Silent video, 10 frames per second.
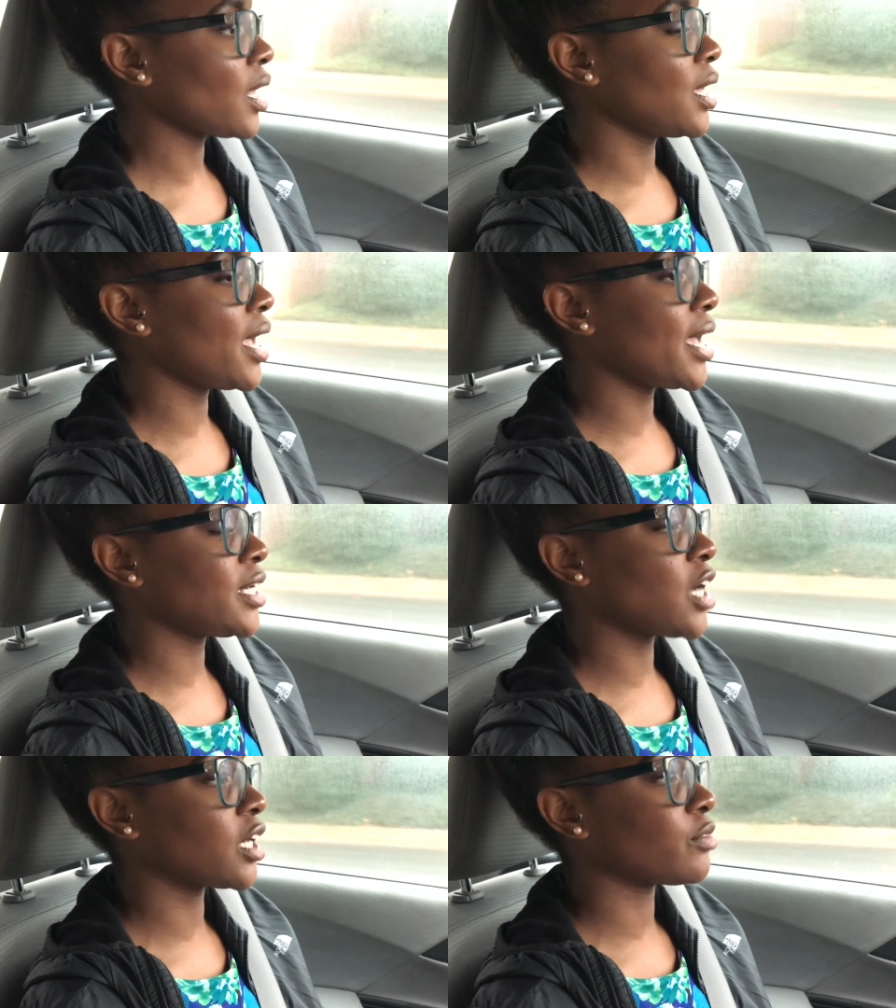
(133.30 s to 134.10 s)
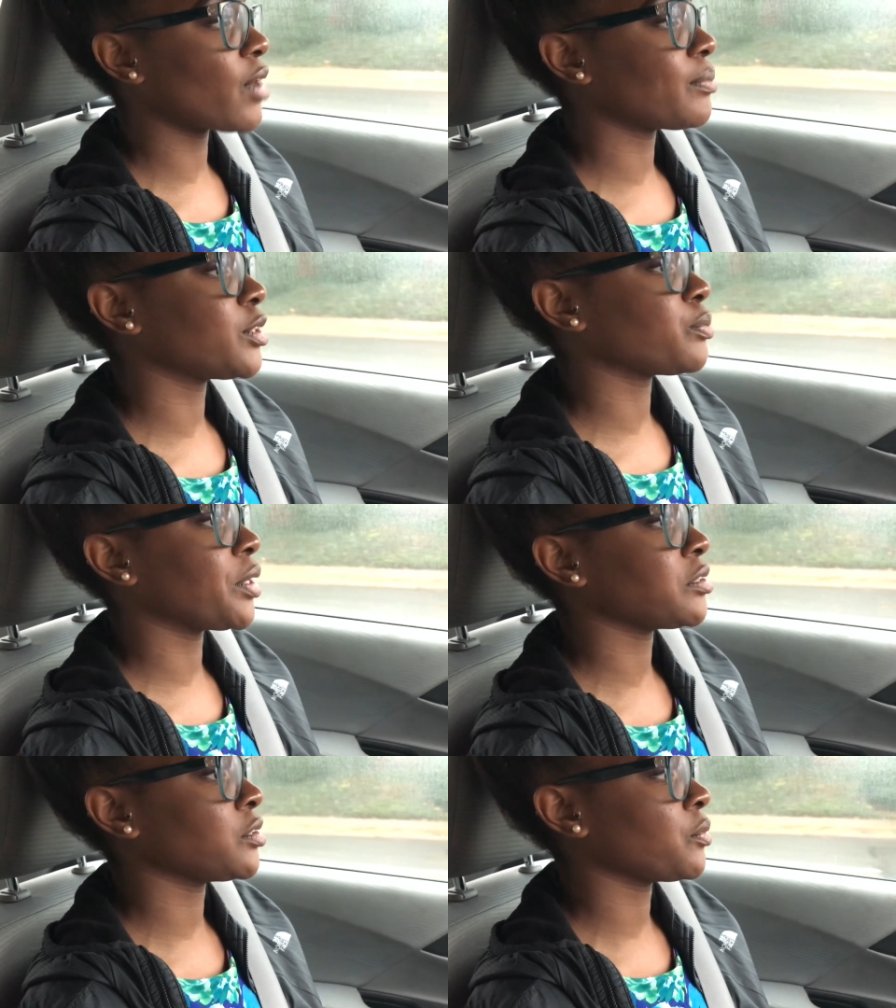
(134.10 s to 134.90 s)
and y'all can wrap those
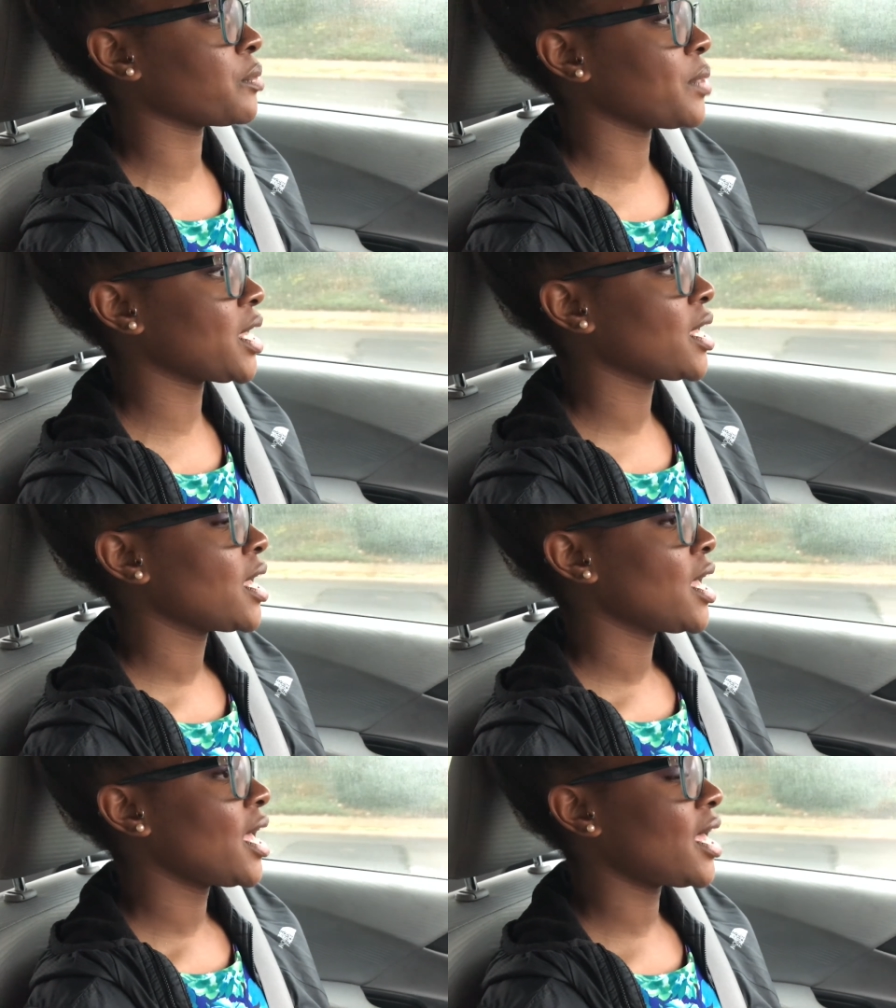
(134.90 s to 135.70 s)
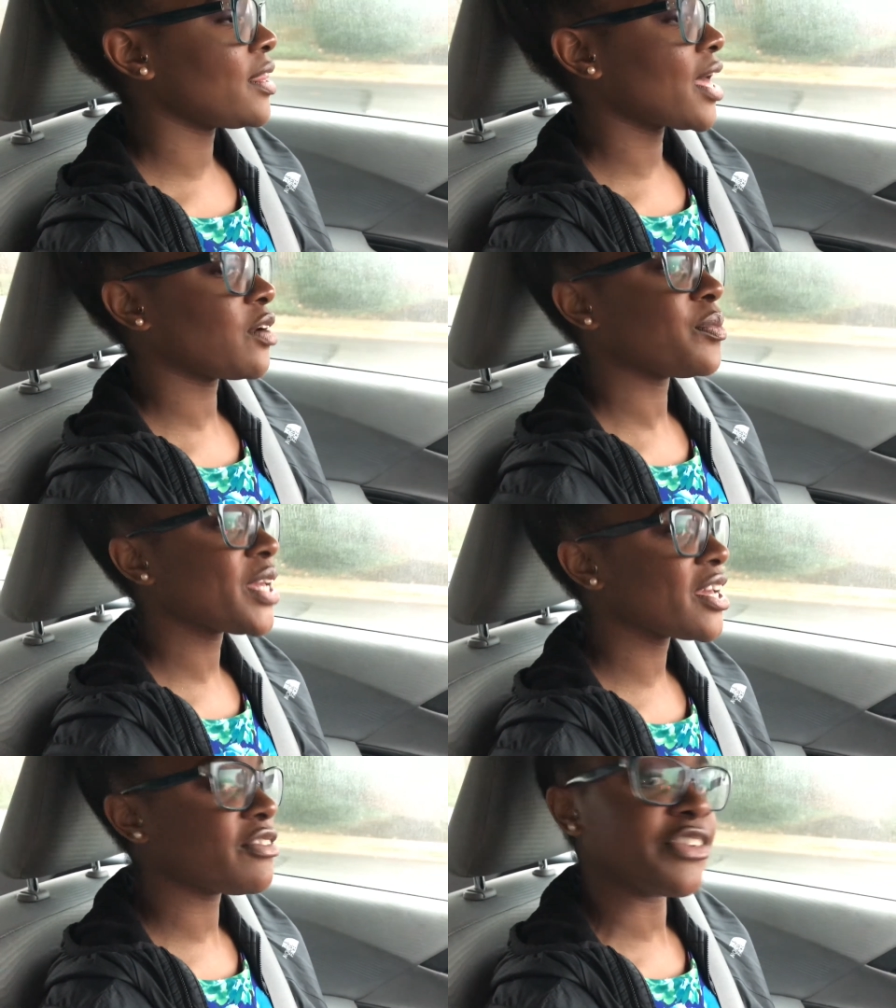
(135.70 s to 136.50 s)
presents with me, and that'll
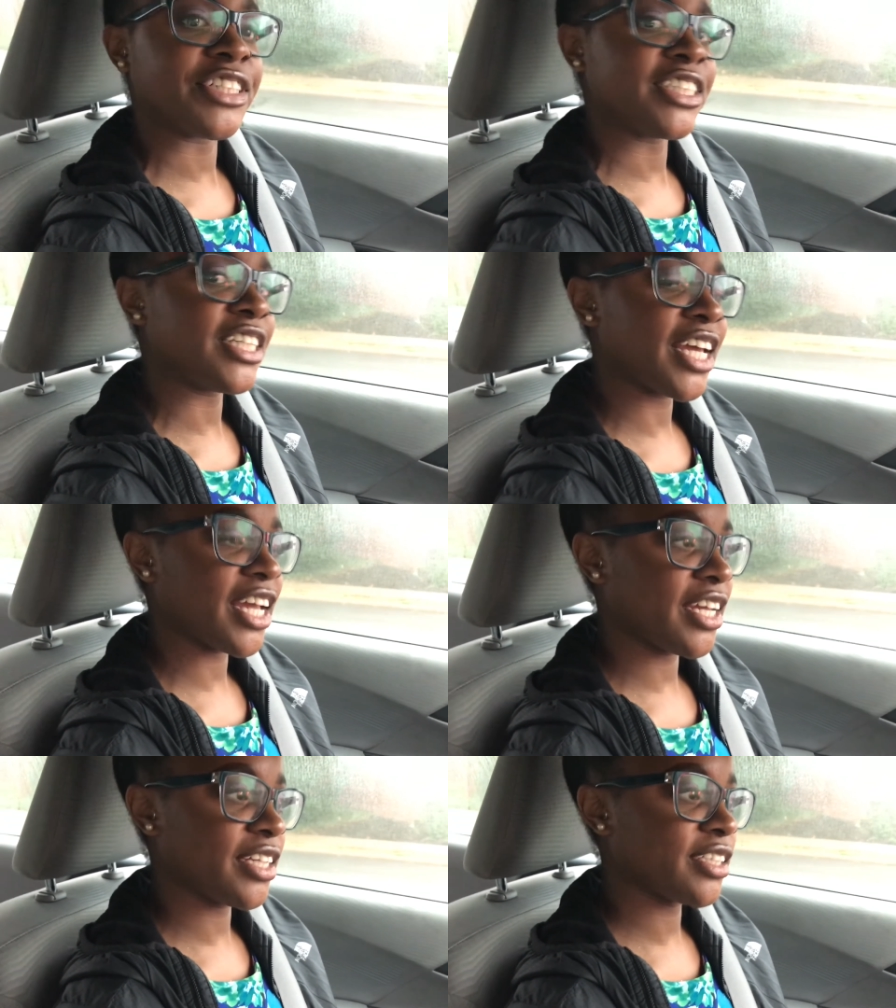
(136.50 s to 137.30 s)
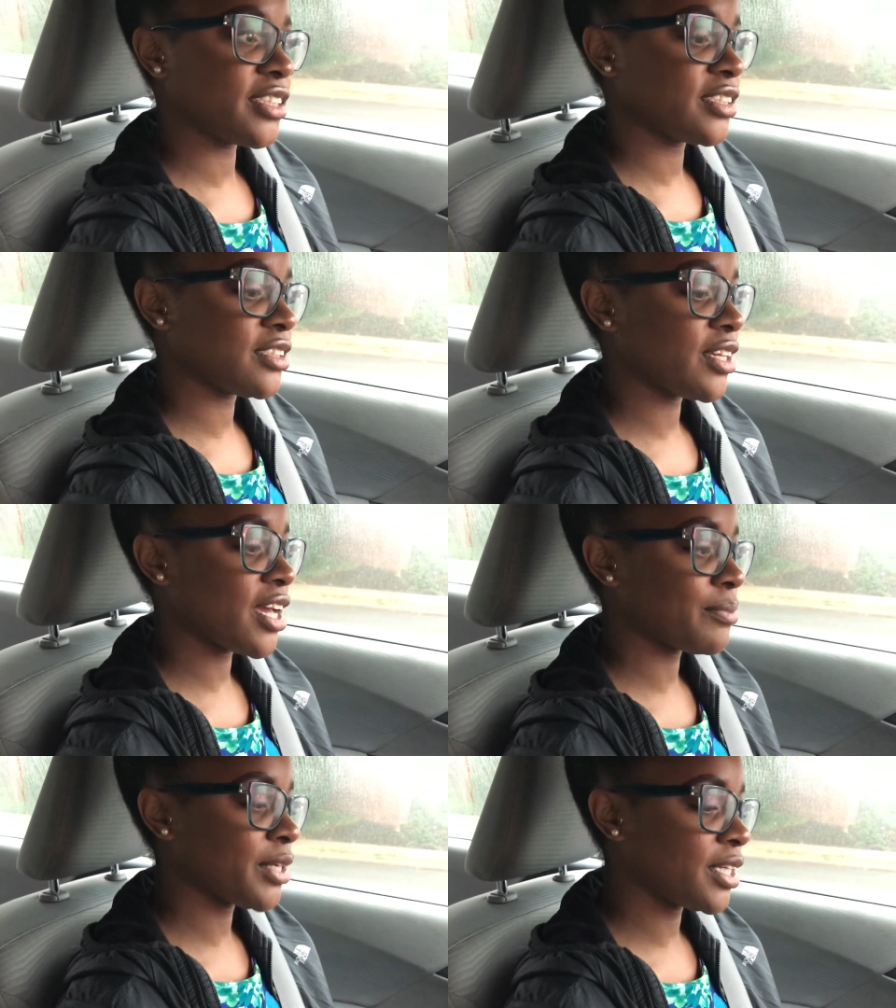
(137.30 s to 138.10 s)
be it for today. So yeah,
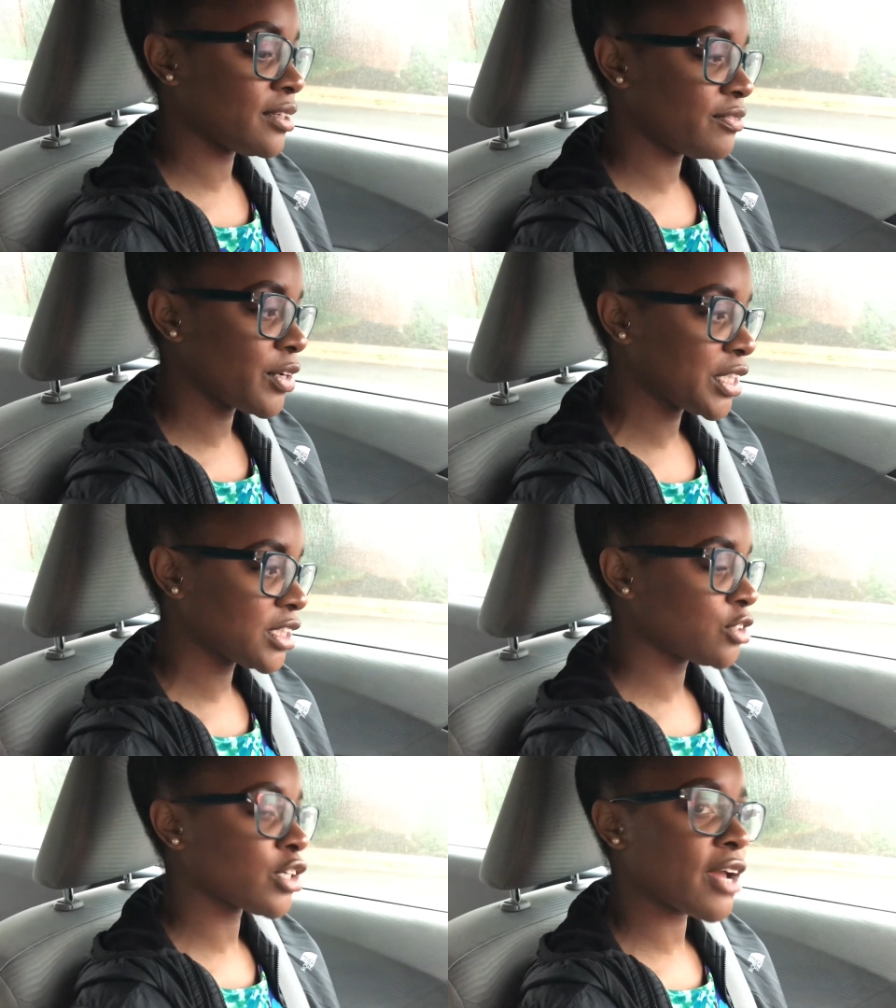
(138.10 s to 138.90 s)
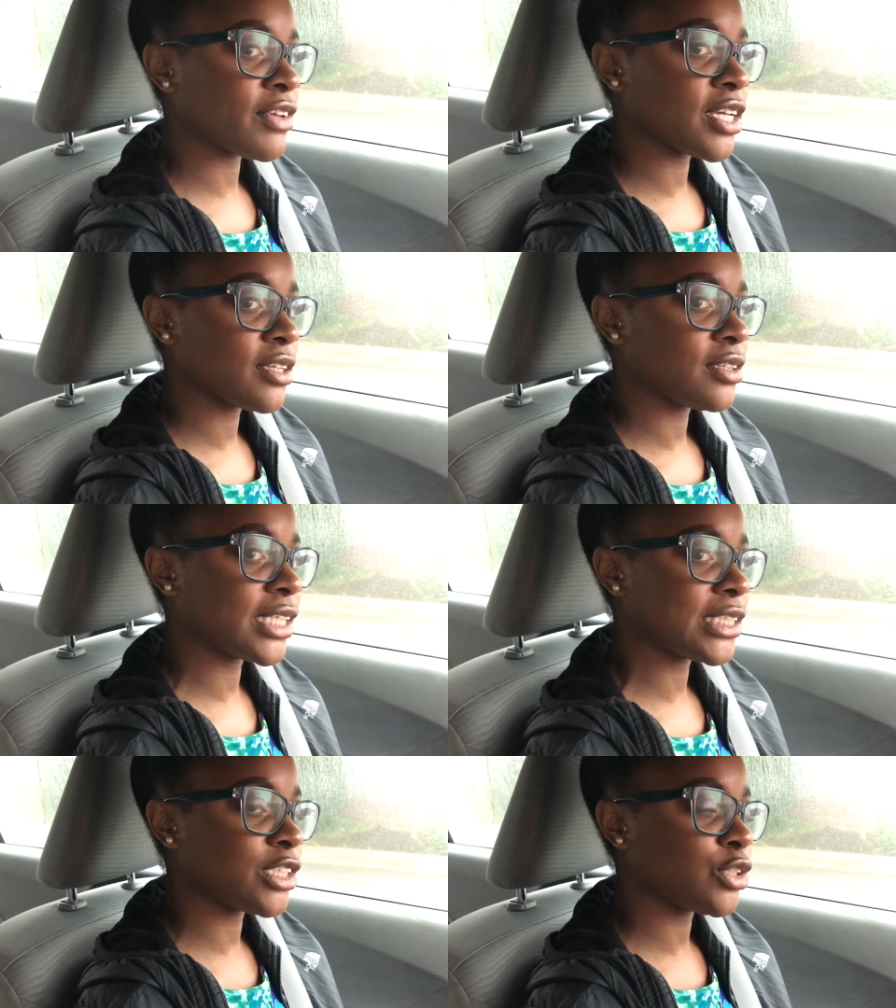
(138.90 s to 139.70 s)
I'm gonna focus on driving,
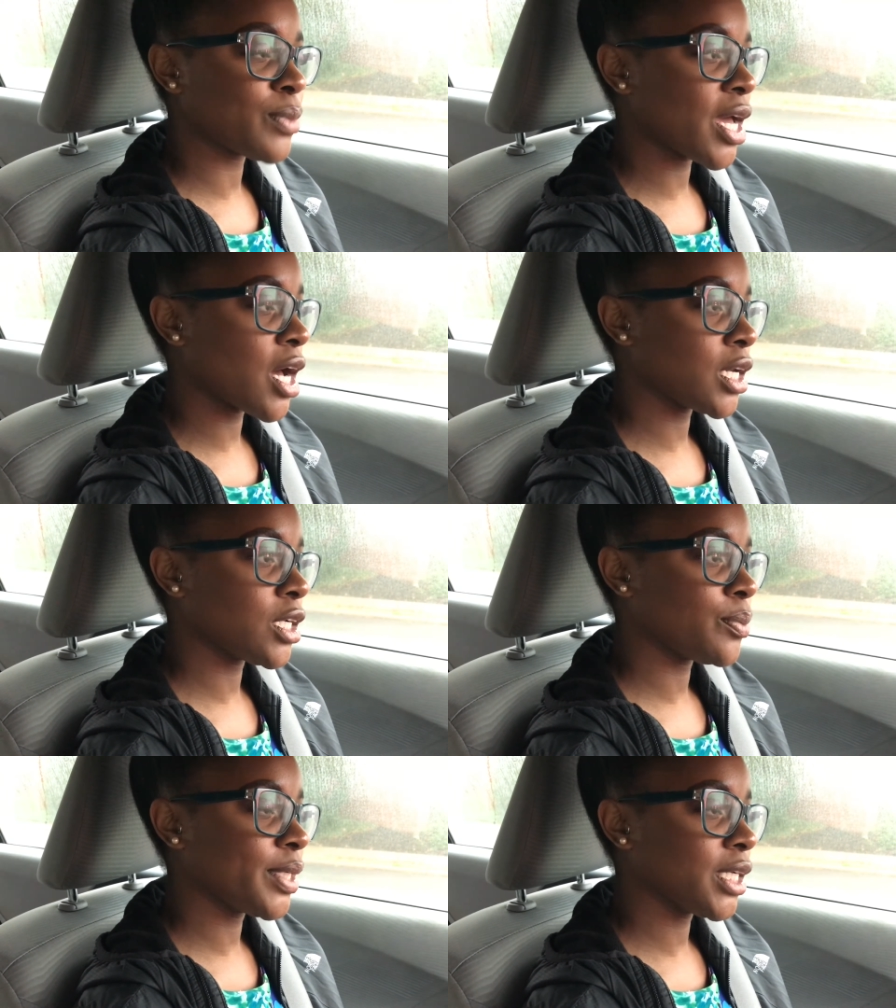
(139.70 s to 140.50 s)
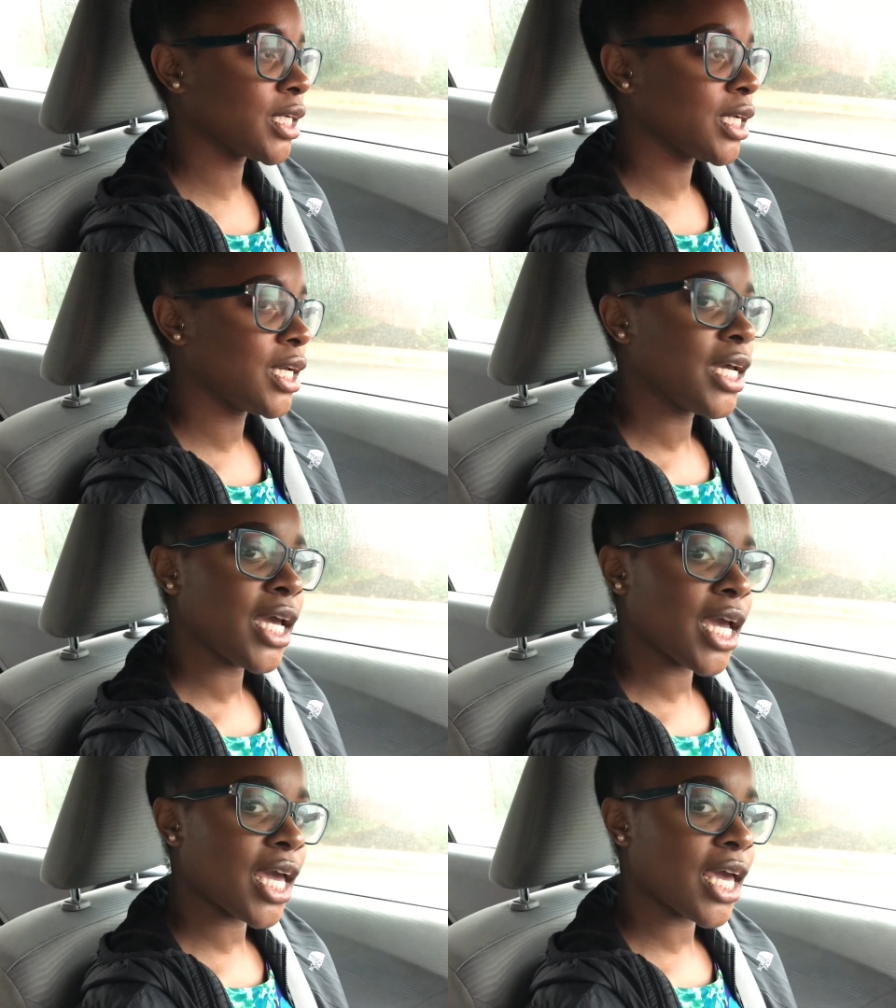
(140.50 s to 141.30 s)
listen to my audiobook,
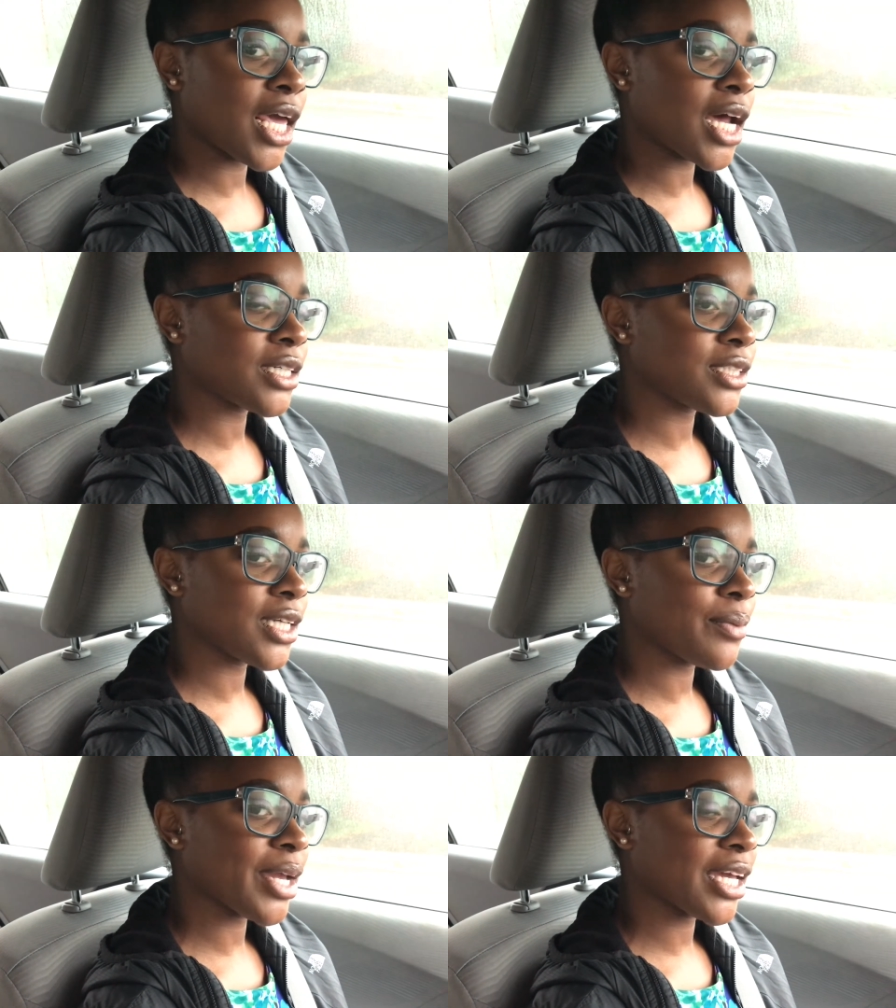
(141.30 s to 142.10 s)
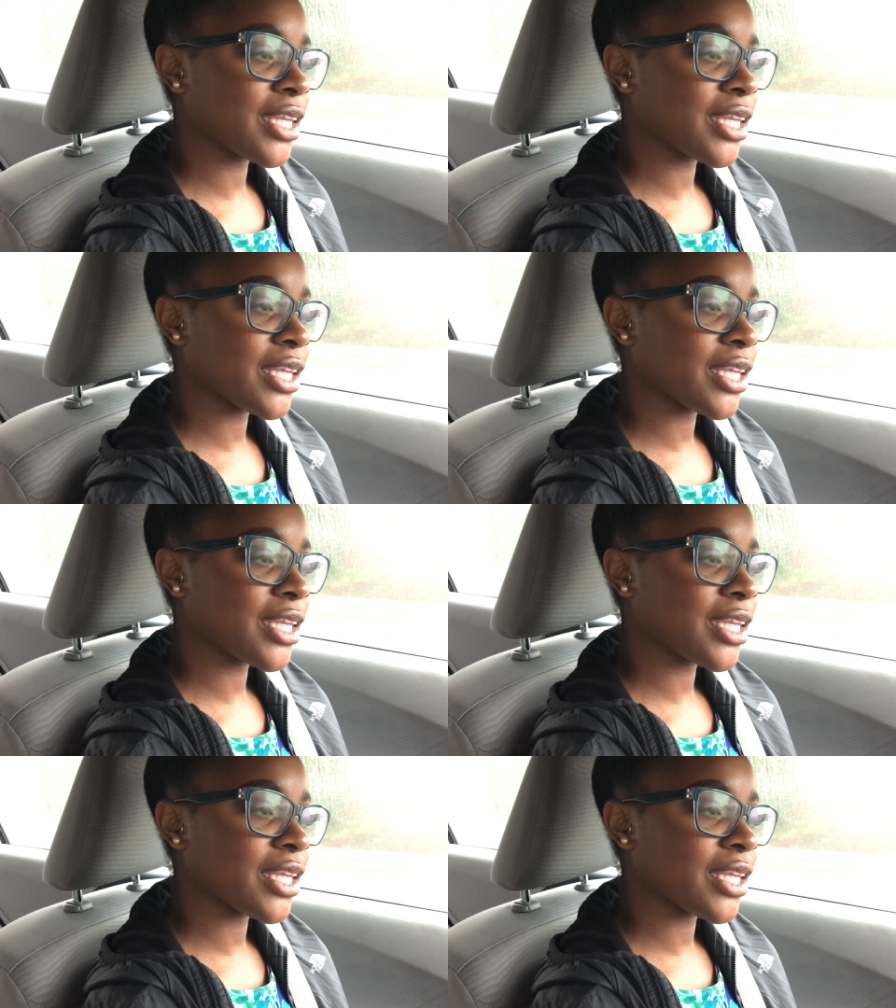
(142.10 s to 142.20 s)
and I'll see y'all back at the